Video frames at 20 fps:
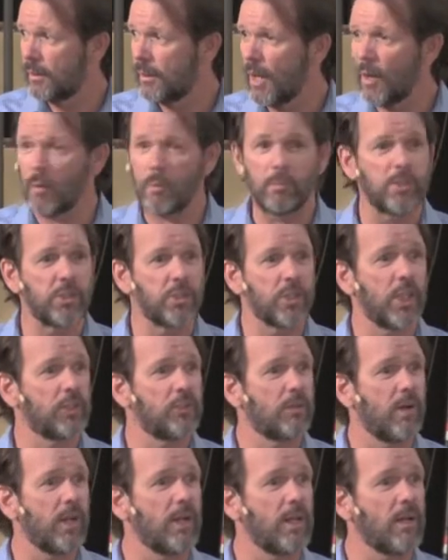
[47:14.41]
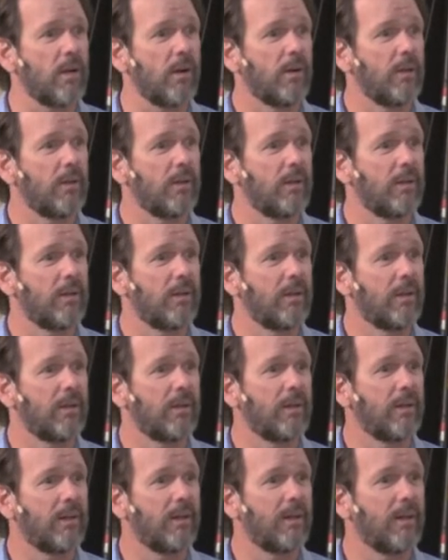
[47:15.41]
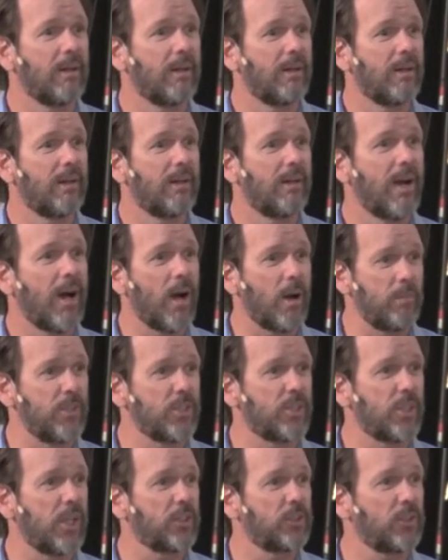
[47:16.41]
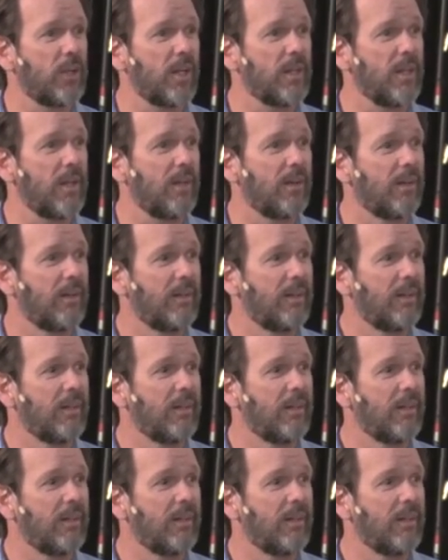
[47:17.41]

I won't be judged right now. I won't be judged right now.